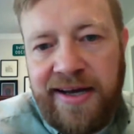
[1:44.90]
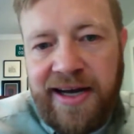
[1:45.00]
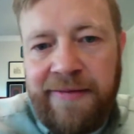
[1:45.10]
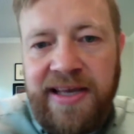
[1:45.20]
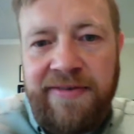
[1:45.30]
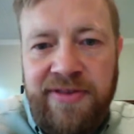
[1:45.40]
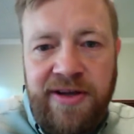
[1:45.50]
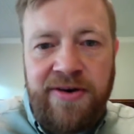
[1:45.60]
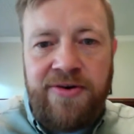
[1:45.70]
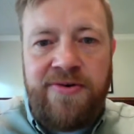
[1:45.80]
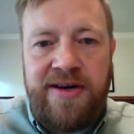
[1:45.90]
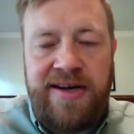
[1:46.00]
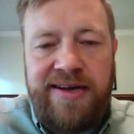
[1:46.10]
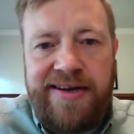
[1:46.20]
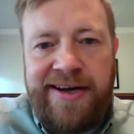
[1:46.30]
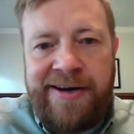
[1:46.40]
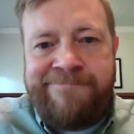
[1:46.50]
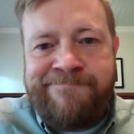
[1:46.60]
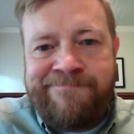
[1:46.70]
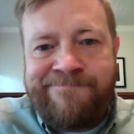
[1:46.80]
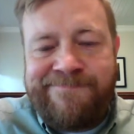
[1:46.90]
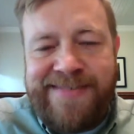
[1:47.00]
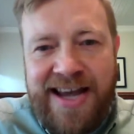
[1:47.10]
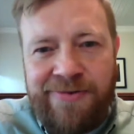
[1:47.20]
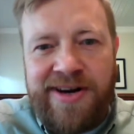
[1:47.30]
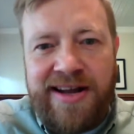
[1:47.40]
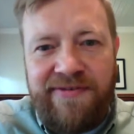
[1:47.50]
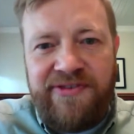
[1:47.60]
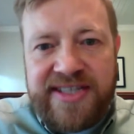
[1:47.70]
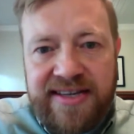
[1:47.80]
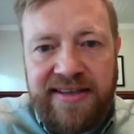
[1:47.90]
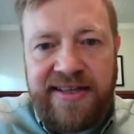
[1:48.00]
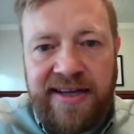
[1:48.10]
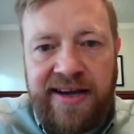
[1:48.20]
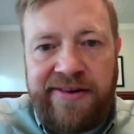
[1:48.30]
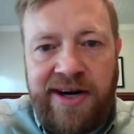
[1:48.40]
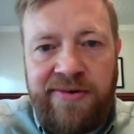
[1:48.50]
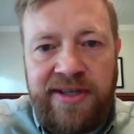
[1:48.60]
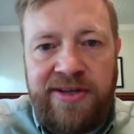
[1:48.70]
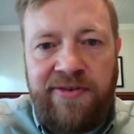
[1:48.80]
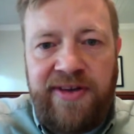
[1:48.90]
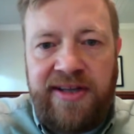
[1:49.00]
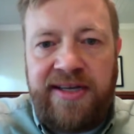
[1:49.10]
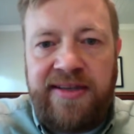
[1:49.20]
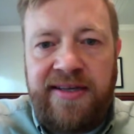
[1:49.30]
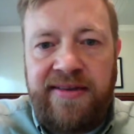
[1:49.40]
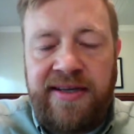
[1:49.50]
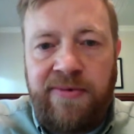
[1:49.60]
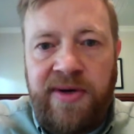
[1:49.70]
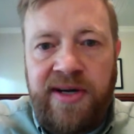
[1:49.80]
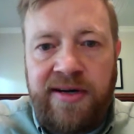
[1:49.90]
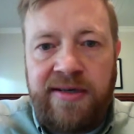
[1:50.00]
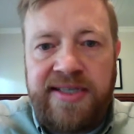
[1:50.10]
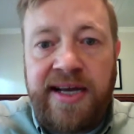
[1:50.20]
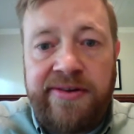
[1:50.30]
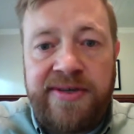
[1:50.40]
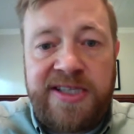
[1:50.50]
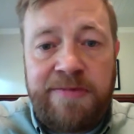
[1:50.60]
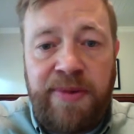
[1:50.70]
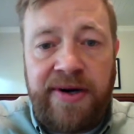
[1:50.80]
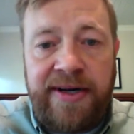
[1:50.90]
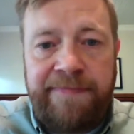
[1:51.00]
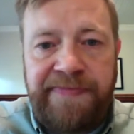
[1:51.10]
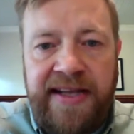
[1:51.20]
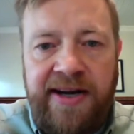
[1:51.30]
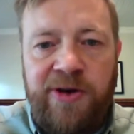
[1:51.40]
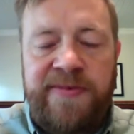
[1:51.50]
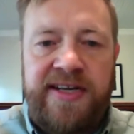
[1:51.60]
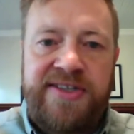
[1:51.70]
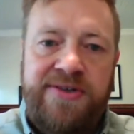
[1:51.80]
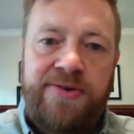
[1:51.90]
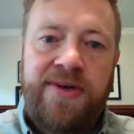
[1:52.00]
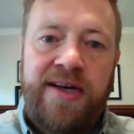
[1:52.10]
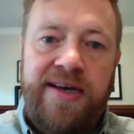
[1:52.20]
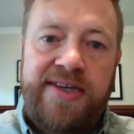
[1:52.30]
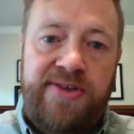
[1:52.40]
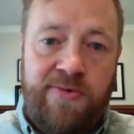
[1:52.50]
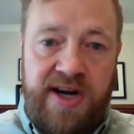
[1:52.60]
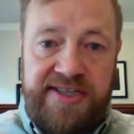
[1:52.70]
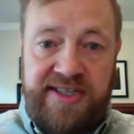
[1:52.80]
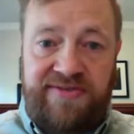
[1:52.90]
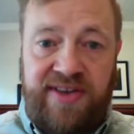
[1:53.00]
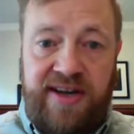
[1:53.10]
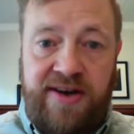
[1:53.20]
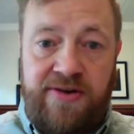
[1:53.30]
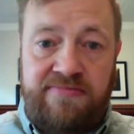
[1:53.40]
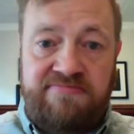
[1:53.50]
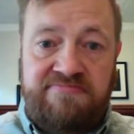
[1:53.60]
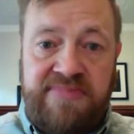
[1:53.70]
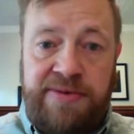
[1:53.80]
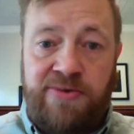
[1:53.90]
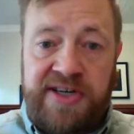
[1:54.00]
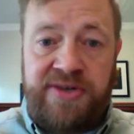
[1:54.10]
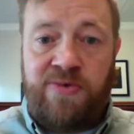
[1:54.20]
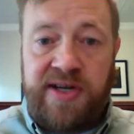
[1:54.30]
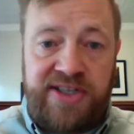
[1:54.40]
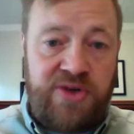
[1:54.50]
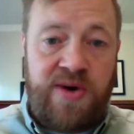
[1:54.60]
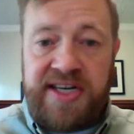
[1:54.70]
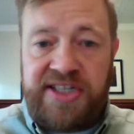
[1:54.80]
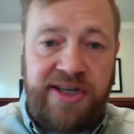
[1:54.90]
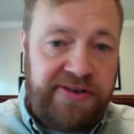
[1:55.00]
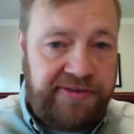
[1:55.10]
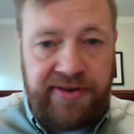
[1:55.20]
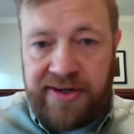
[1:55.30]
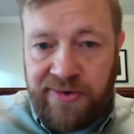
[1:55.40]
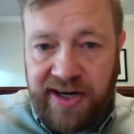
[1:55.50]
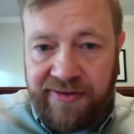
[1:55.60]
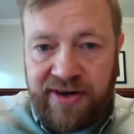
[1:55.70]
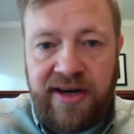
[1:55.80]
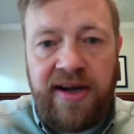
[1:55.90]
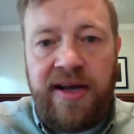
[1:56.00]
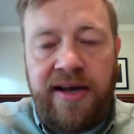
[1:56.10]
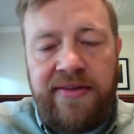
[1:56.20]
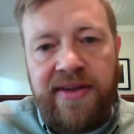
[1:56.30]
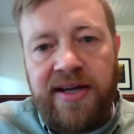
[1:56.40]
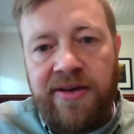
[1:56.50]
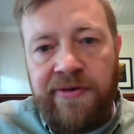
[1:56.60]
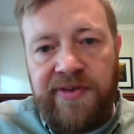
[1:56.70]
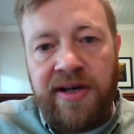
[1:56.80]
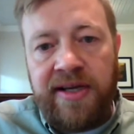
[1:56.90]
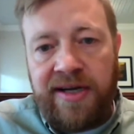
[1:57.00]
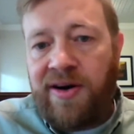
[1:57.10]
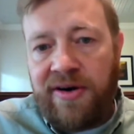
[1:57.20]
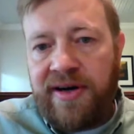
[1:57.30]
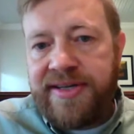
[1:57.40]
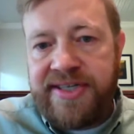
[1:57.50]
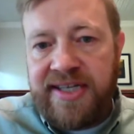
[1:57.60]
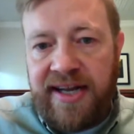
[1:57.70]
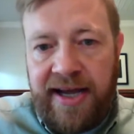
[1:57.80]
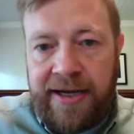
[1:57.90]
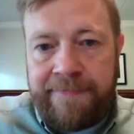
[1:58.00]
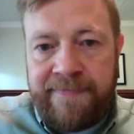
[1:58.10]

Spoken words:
even though, we're not physically together, I really do feel like that we are together in spirit. And I hope that as you watch this video, maybe you watch it once, twice, share it with a friend, whatever, that you feel encouraged today.